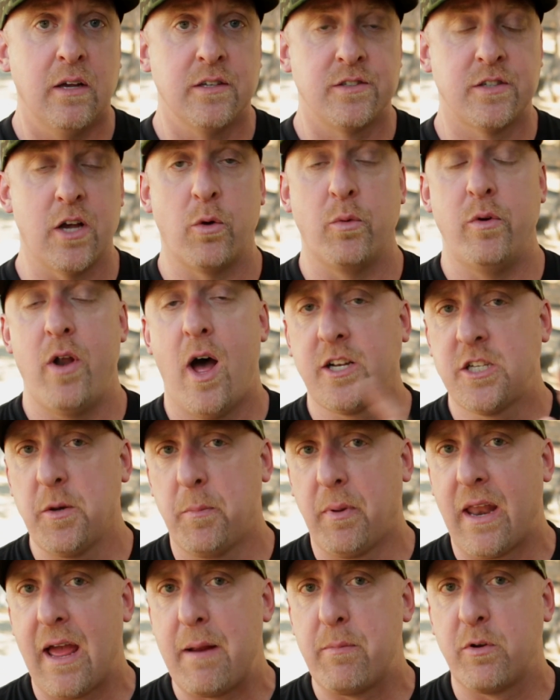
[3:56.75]
So not to
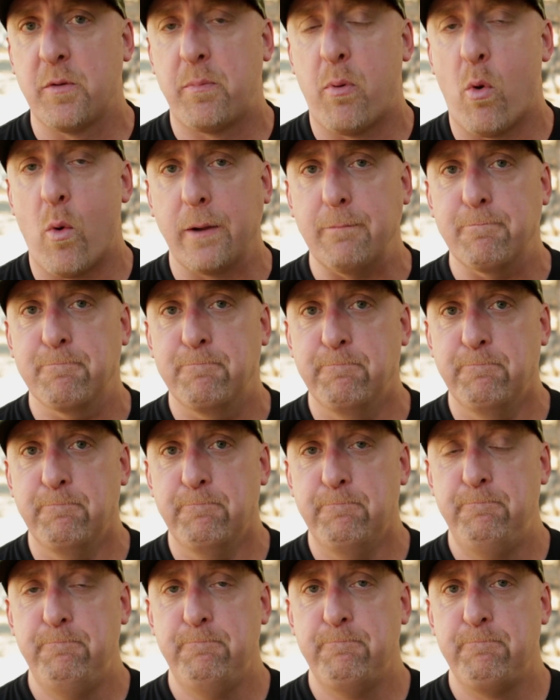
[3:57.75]
belabor the point,
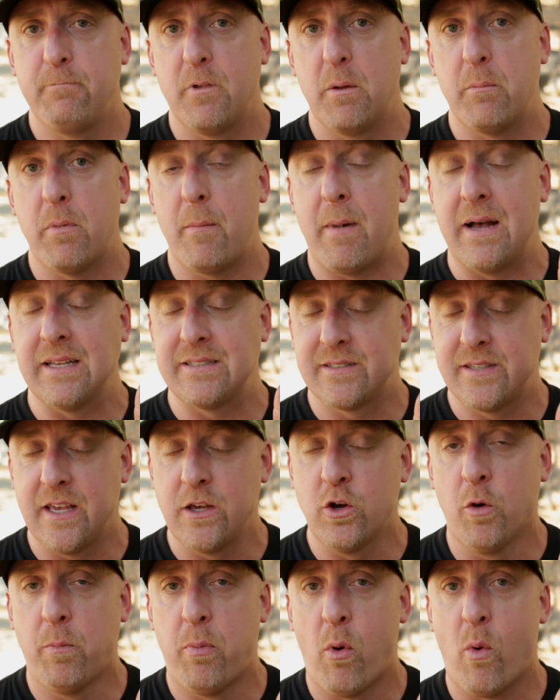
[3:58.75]
but my
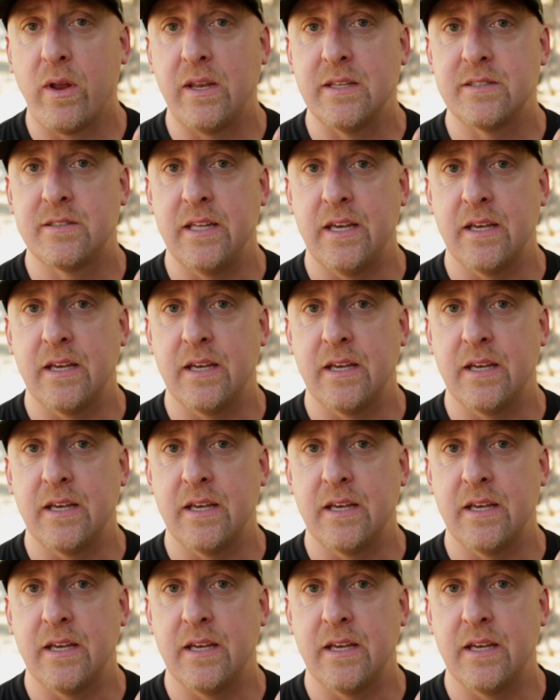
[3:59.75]
single point is